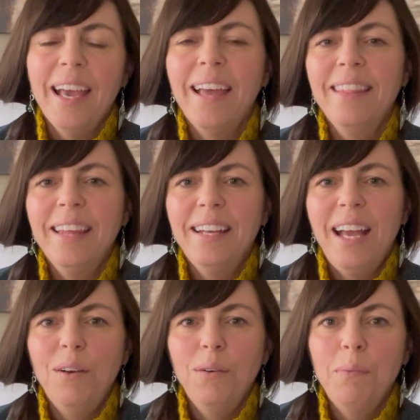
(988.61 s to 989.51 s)
And then
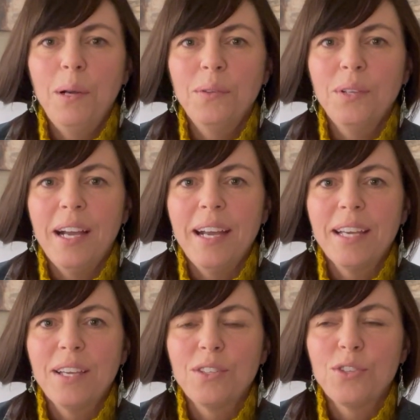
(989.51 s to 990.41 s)
how about
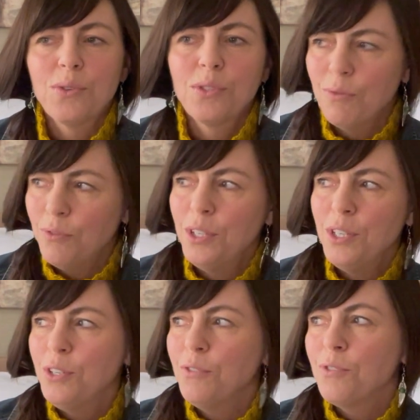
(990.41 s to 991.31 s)
I show some
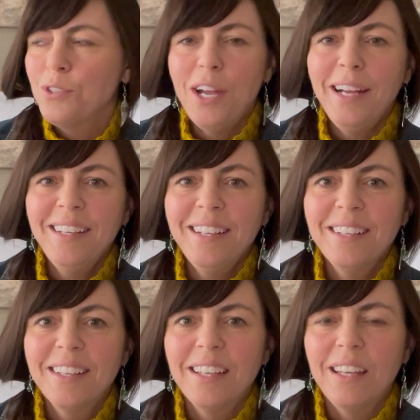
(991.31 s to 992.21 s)
footage of Regina
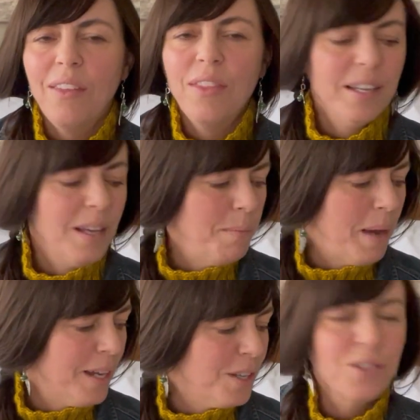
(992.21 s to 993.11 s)
and then come
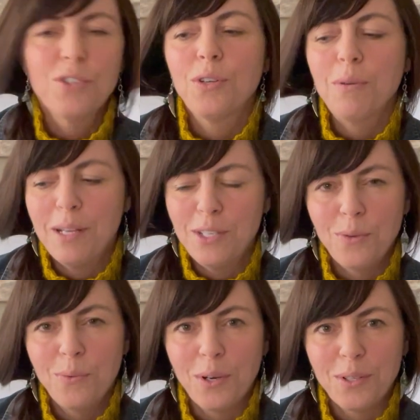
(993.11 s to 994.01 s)
back and show you my
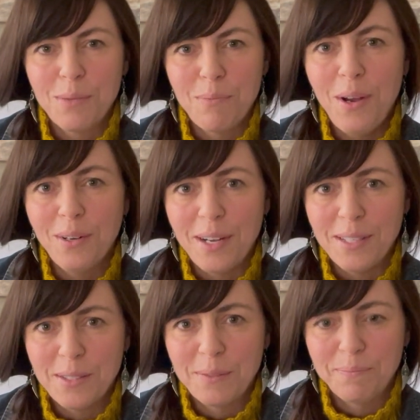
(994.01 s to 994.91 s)
2 works in progress.